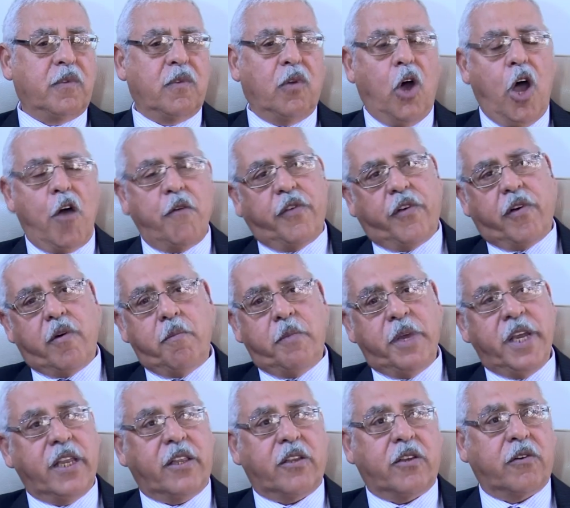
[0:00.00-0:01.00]
over a
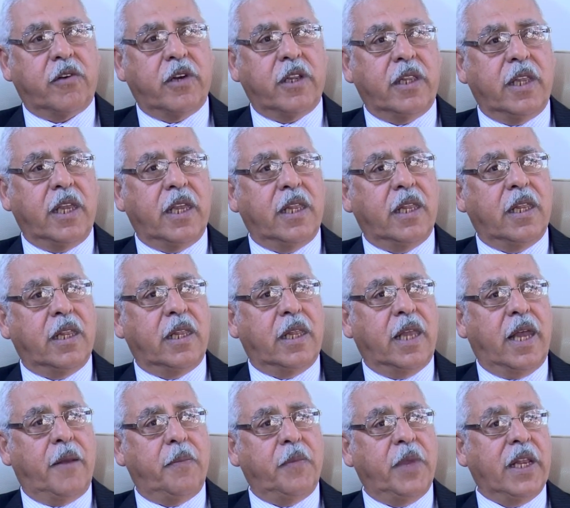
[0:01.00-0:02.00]
meter
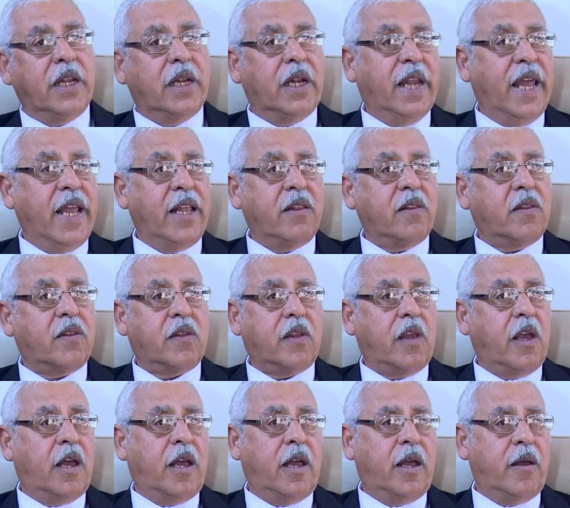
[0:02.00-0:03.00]
in length,
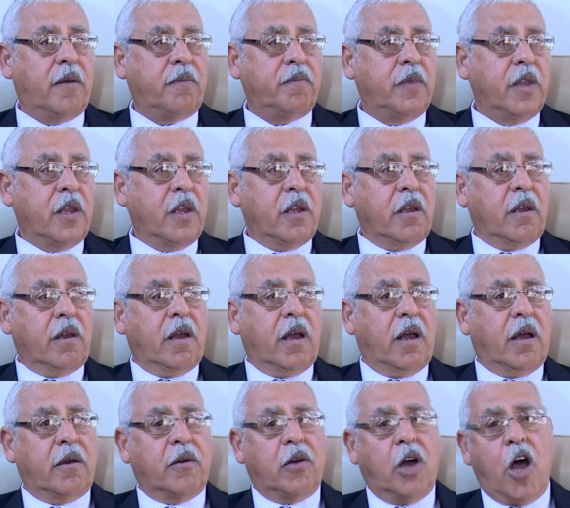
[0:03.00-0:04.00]

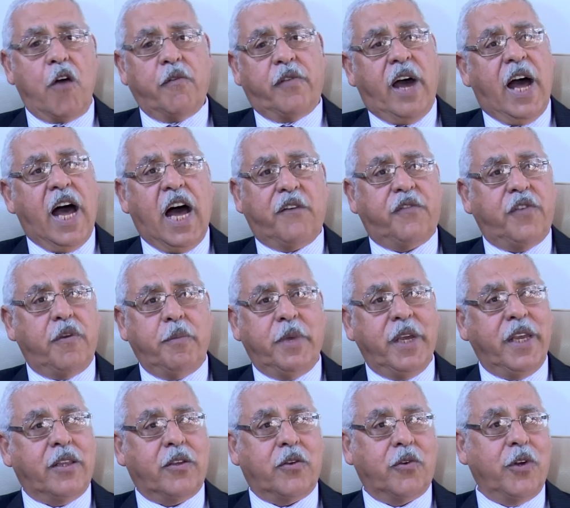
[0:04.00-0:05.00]
over half a
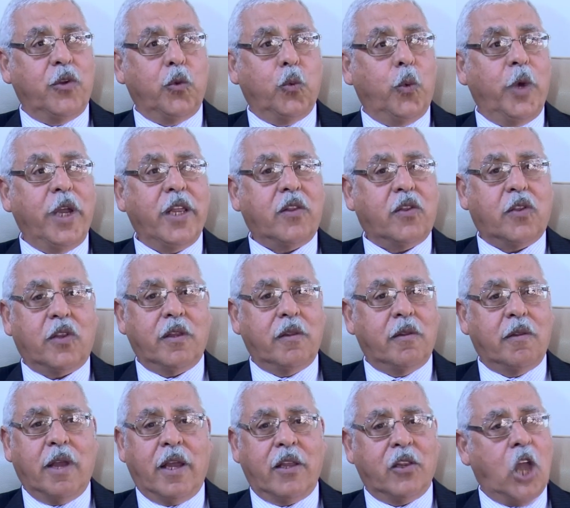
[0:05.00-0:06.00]
meter in width,
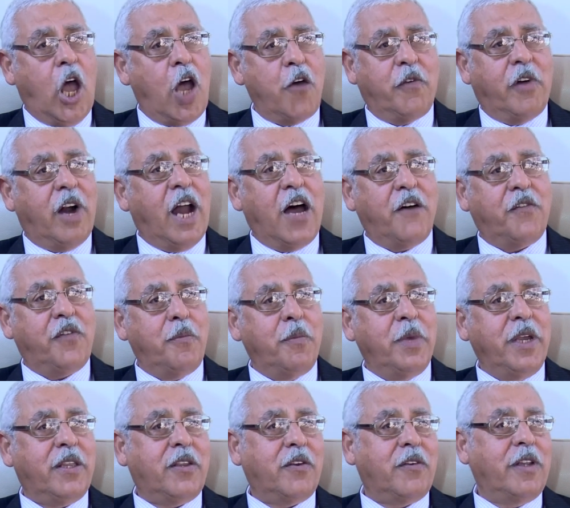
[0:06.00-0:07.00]
and over half a
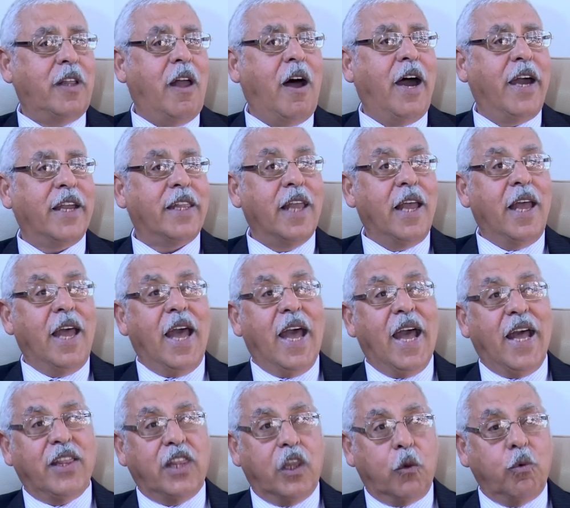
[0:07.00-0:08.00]
meter in height,
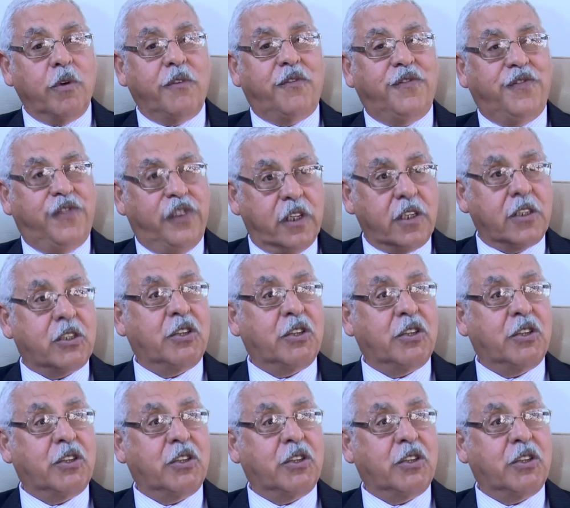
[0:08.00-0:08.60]
and they were filled